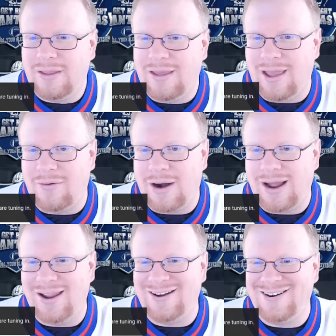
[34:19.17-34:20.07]
Hey,
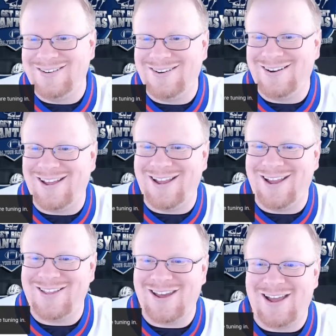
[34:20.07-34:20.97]
Ryan.
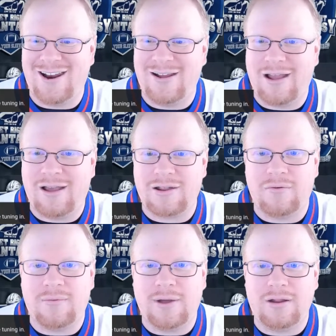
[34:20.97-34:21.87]
Hey, Gianna. How's
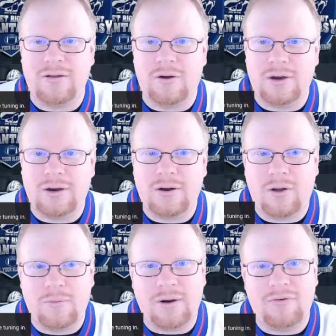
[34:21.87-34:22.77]
everybody doing?
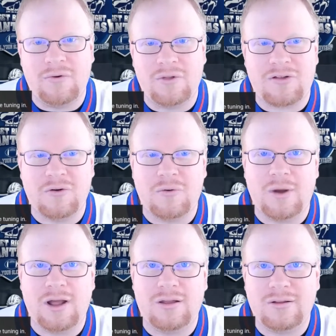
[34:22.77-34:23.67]
Hope everyone's doing
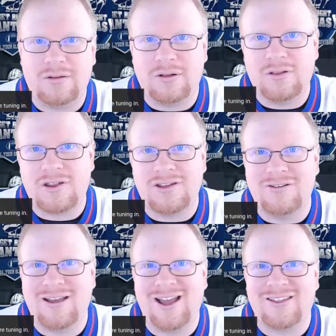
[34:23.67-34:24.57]
well. Good to see
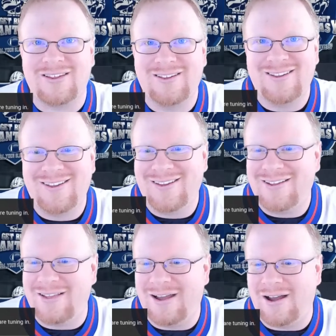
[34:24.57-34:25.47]
you guys.
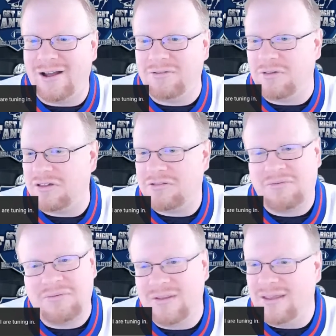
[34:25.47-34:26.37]
Just
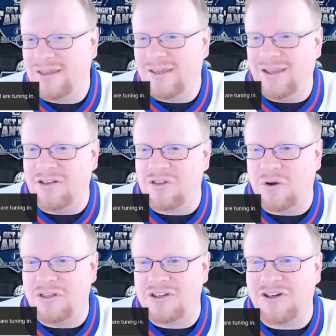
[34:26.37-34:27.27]

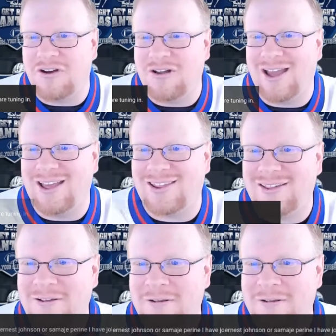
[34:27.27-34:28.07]
enjoy the show, guys.